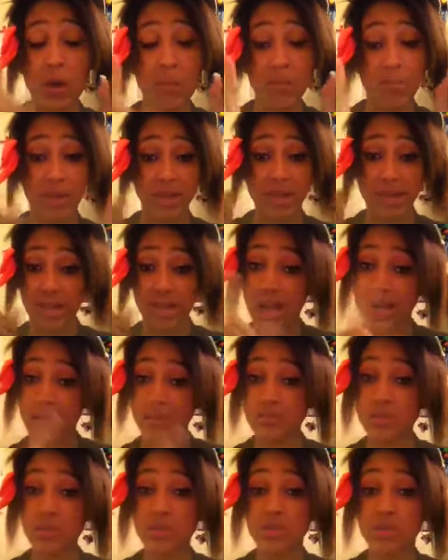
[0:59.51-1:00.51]
But, like, I
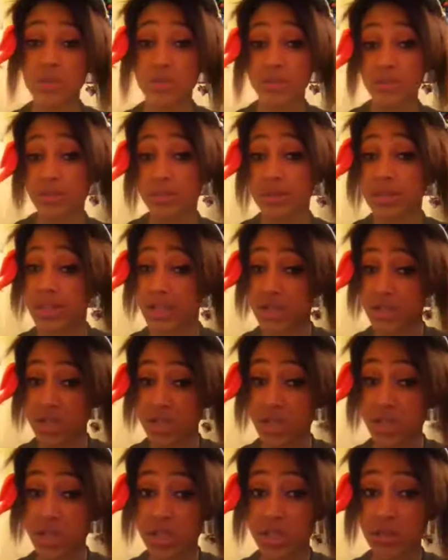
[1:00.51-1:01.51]
have a good
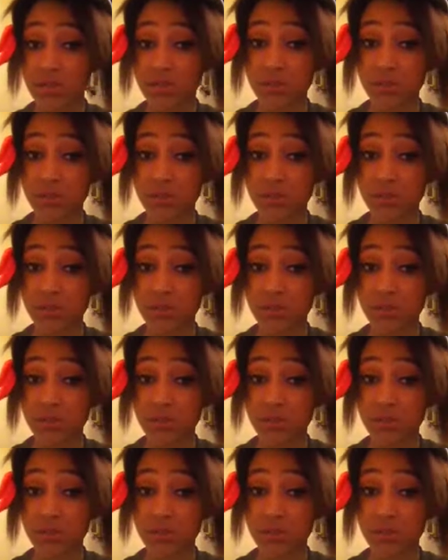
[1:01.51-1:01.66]
explanation